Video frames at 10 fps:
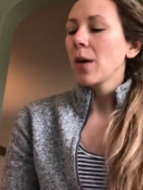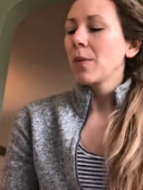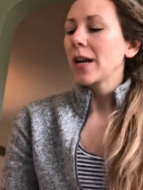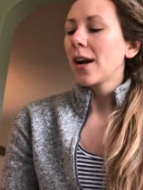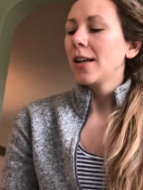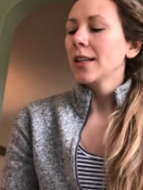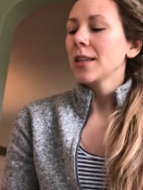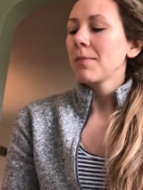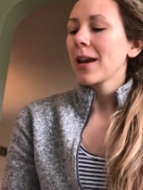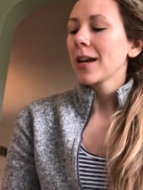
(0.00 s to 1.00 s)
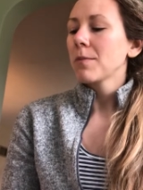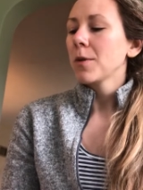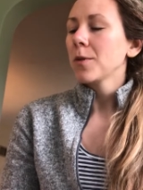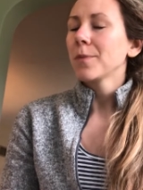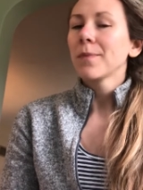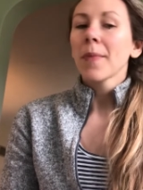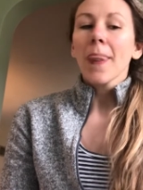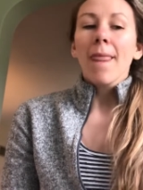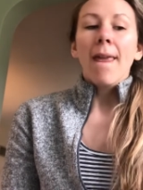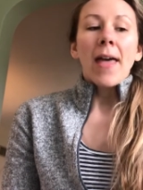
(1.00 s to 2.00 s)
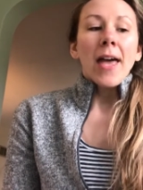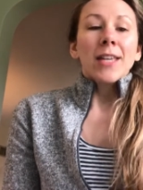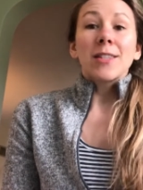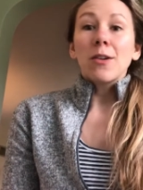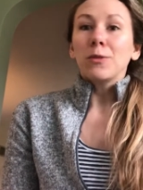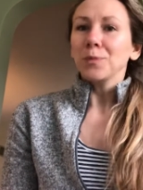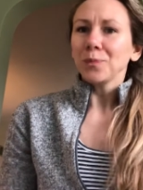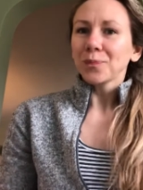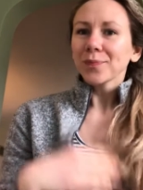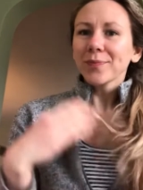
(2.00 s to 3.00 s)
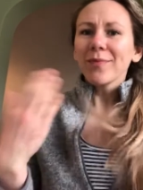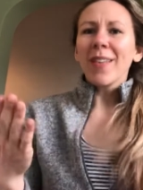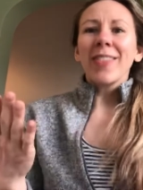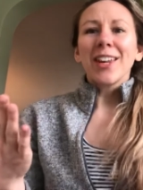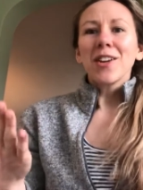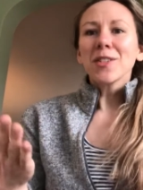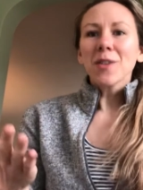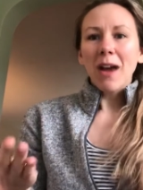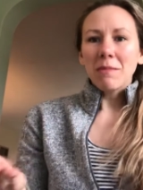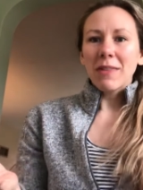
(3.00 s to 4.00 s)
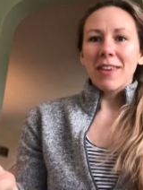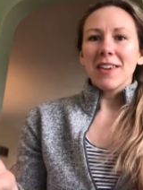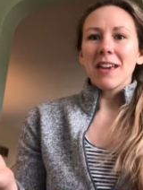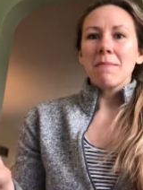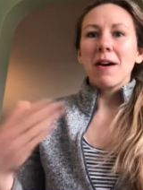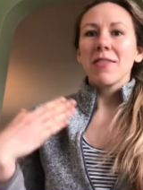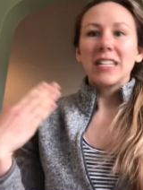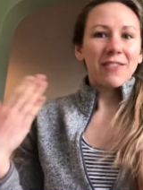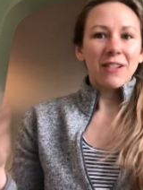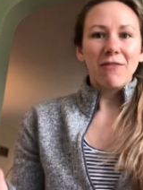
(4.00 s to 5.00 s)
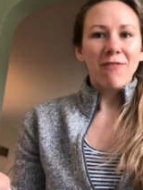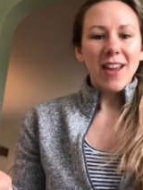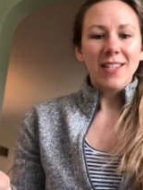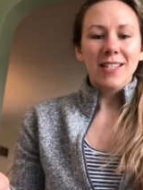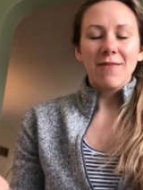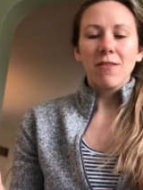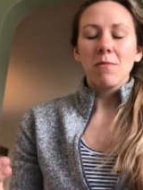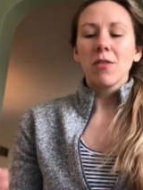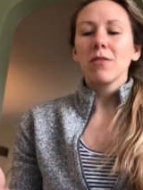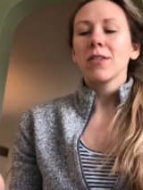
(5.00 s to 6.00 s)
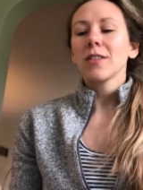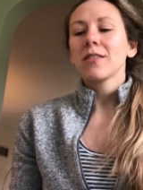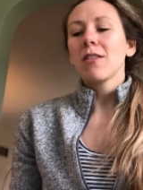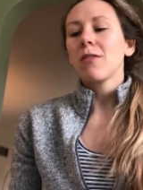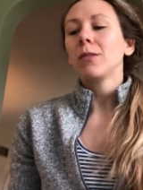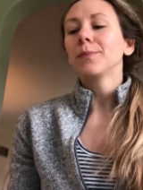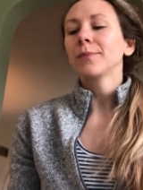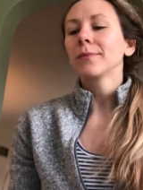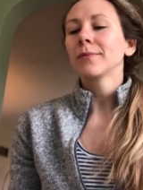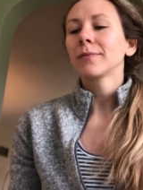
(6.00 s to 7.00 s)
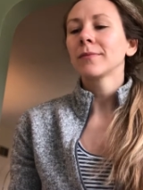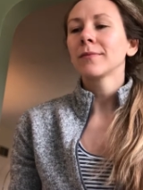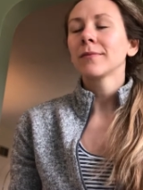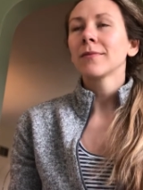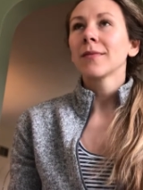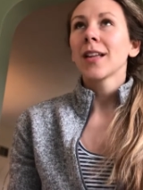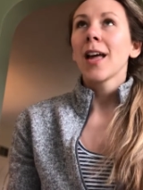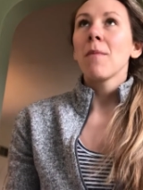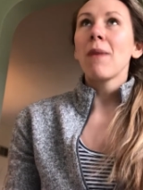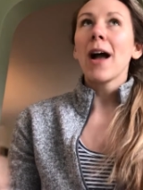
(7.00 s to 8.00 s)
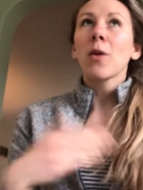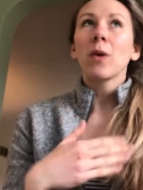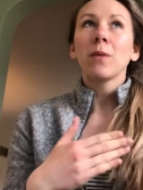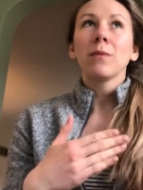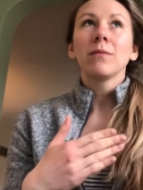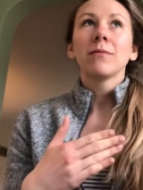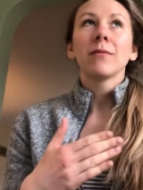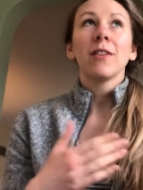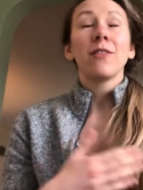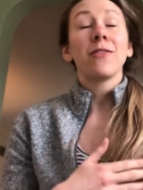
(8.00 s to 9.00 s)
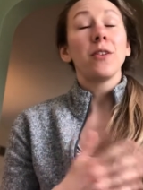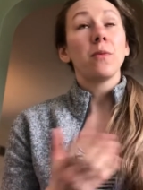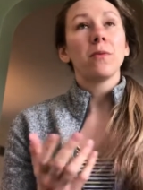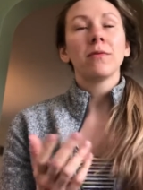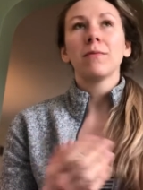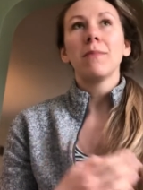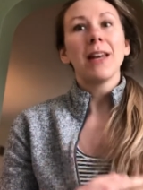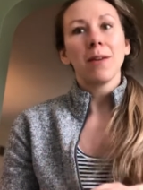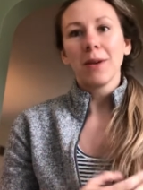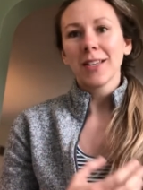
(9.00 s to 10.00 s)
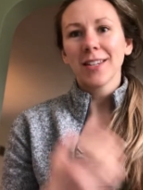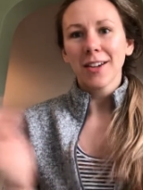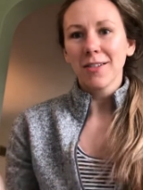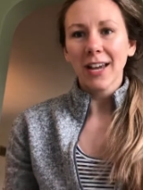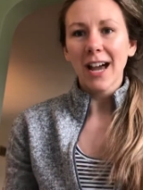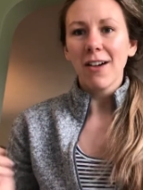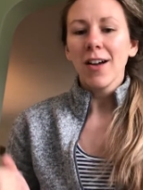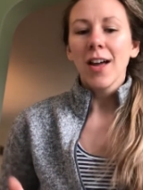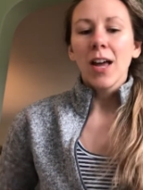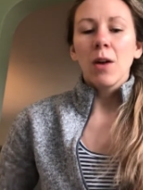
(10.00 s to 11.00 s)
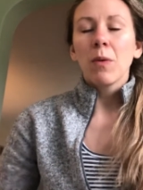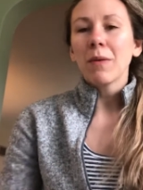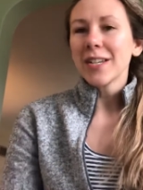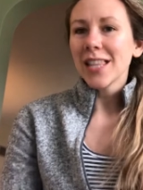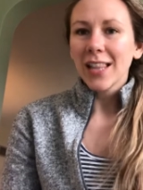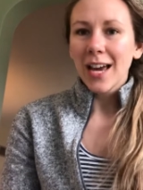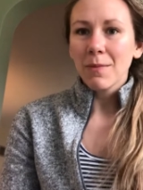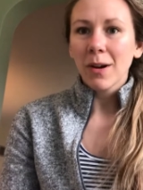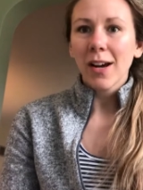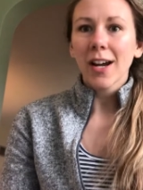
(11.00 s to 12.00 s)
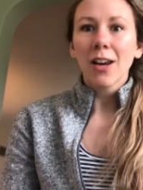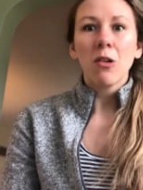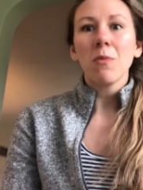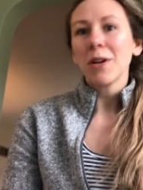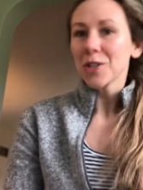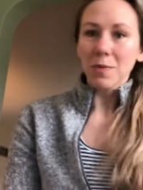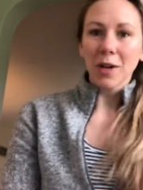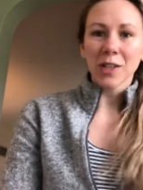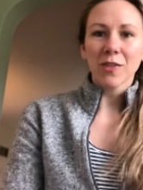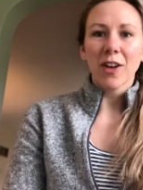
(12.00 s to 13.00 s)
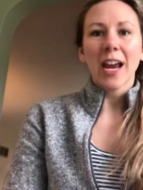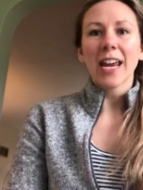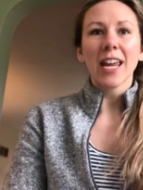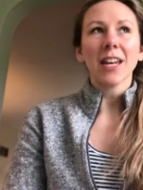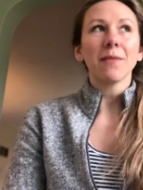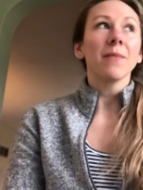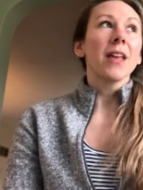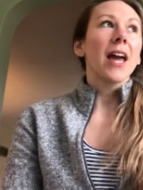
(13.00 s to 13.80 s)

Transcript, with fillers: we call it the pink moon. So that also had me thinking about the different phases of the moon. So back when a few, many weeks ago now, we went to the library and got a whole bunch of books for Hayden